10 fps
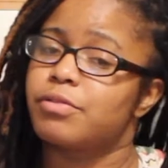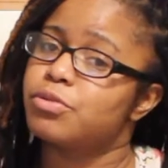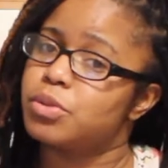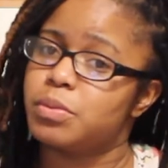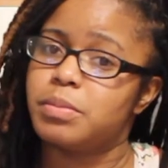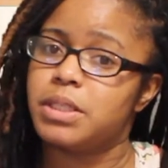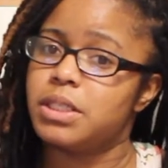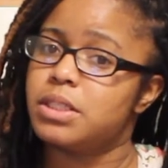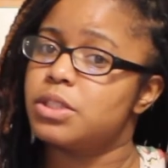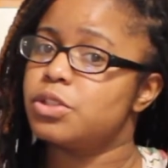roots will
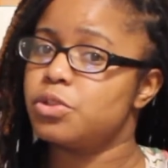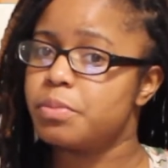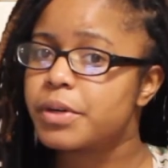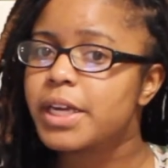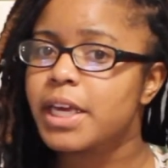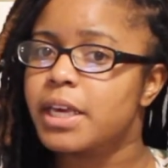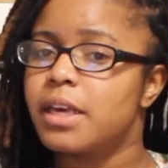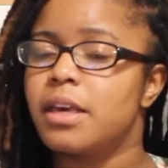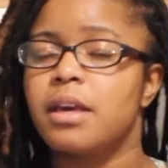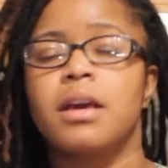be super
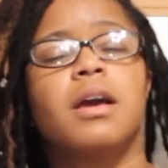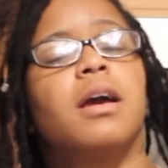kinky.